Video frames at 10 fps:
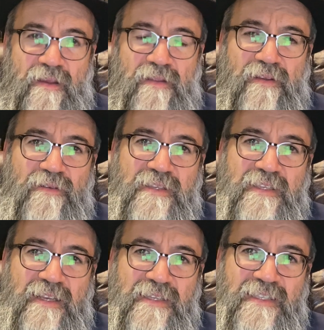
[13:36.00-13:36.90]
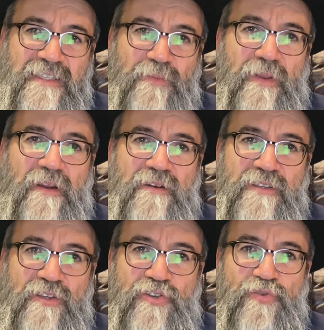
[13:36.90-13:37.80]
There is a similar
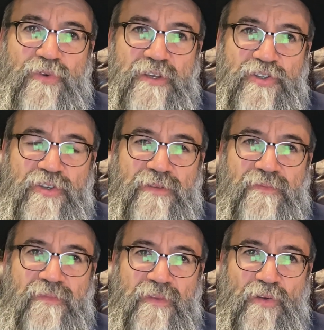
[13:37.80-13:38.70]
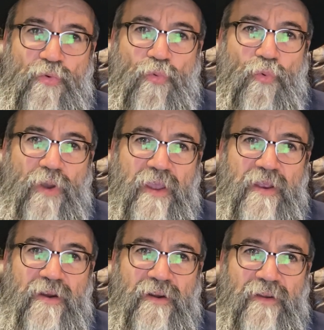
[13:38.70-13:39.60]
situation
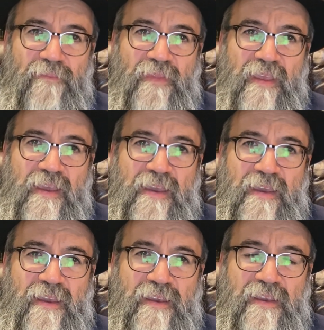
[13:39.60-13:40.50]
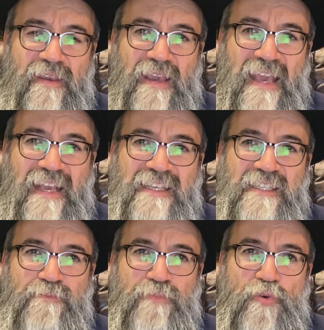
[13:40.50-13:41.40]
where a
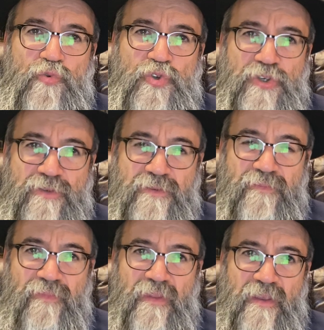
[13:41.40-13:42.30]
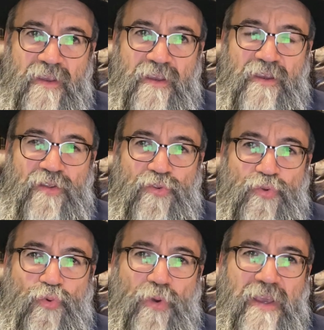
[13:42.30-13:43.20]
exposure
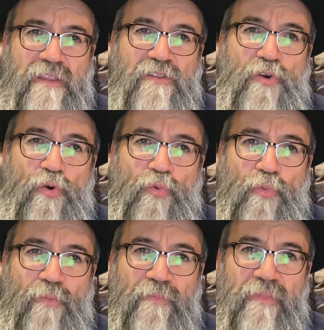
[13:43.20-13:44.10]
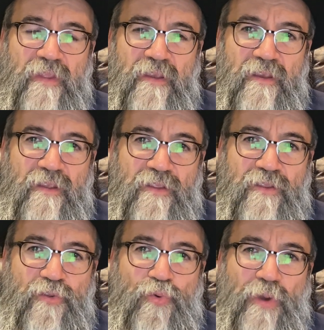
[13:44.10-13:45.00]
to a dough,
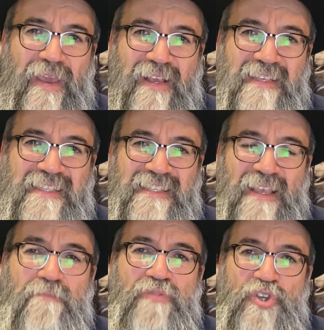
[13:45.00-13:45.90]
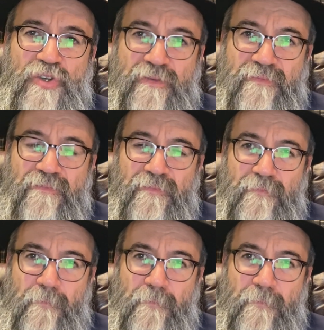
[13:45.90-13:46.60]
to an exemption,